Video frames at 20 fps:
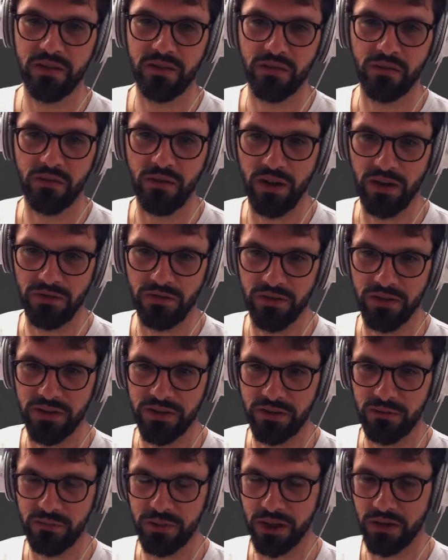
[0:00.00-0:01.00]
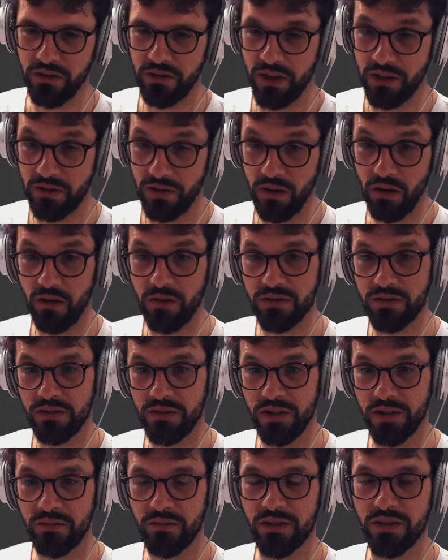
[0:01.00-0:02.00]
relevant. And also
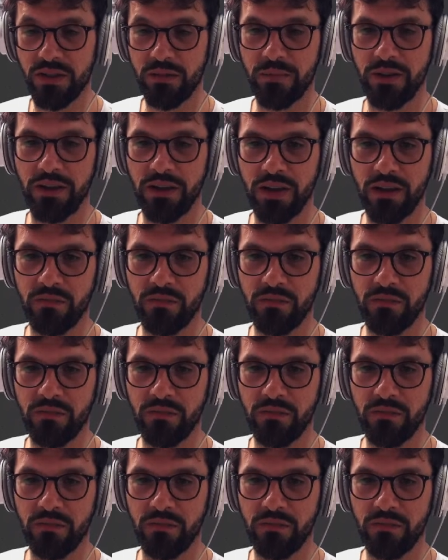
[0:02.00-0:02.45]
that was something